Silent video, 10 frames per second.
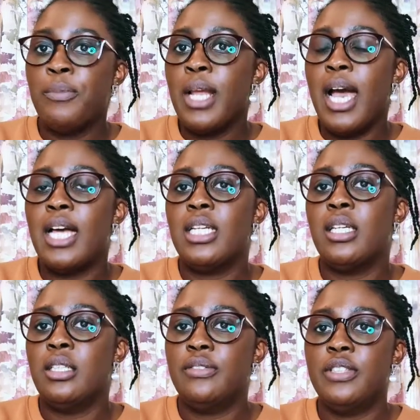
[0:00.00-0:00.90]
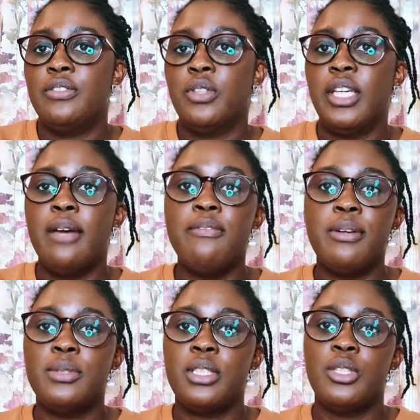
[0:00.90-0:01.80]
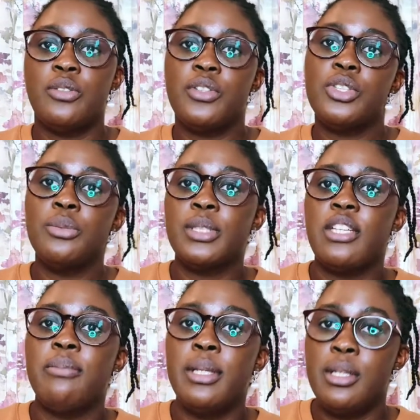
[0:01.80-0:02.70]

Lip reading: And if it's for the MFAM students, of course, you must have been in